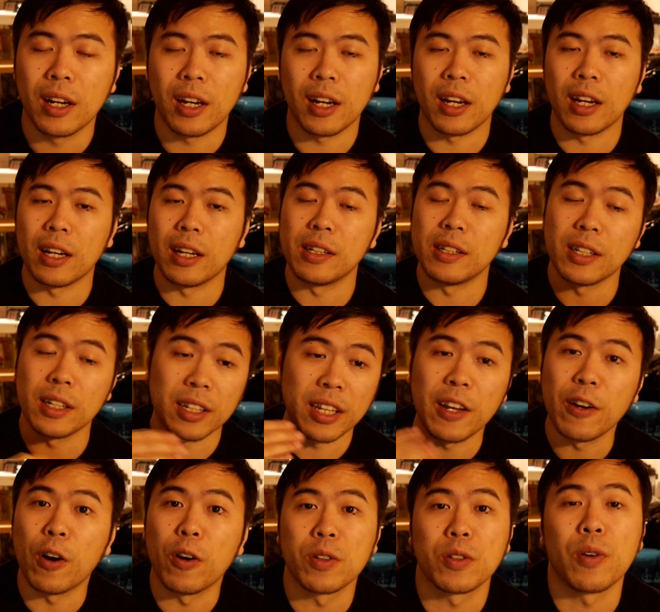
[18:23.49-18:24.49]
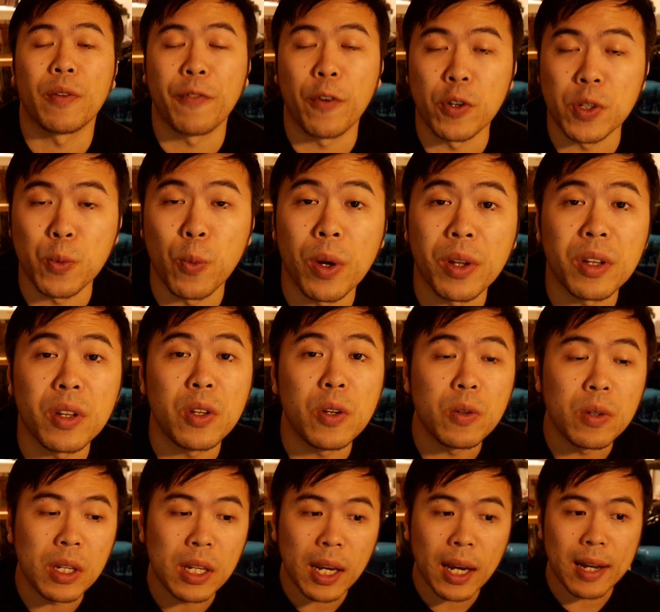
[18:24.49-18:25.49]
and uh, they also, of course, won
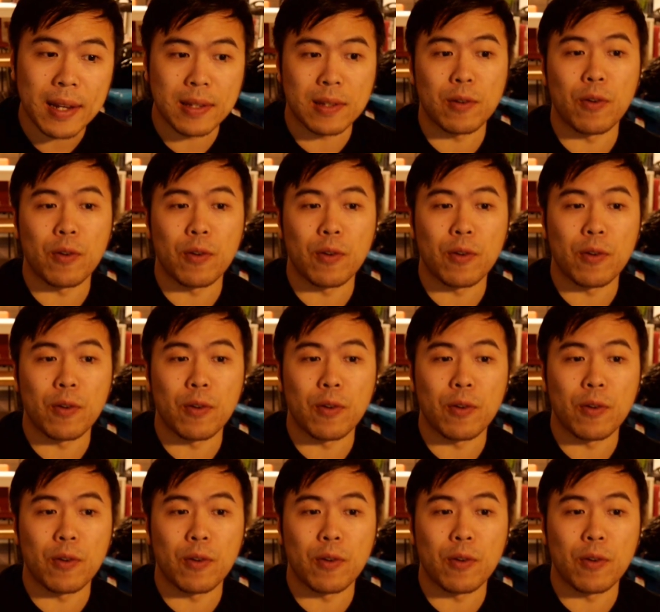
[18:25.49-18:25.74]
the UDS.